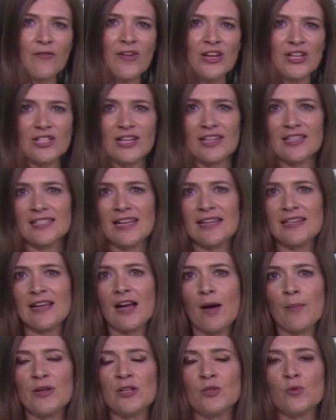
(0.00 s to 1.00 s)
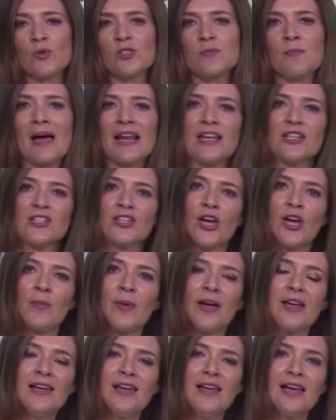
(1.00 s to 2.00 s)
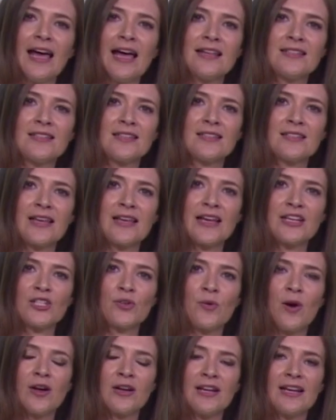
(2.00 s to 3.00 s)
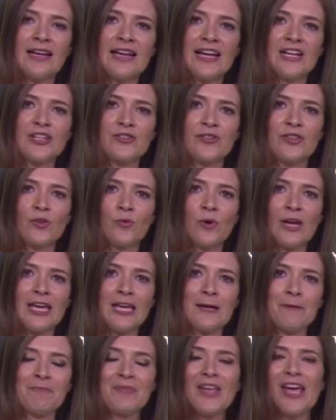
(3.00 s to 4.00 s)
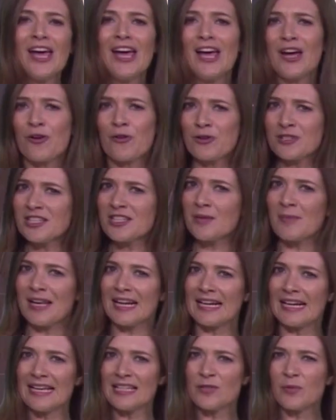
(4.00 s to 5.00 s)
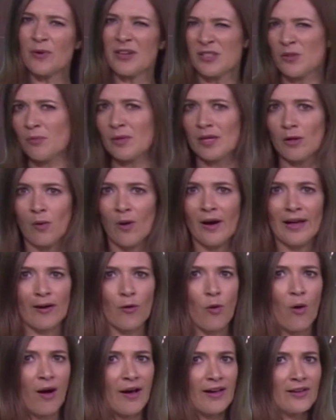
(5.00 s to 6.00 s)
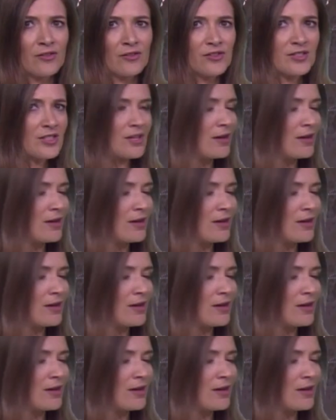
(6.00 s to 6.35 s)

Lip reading: eventually extending up in towards Manitoba and Saskatchewan later in the week. Across to the Middle East, where it's normally quite quiet, not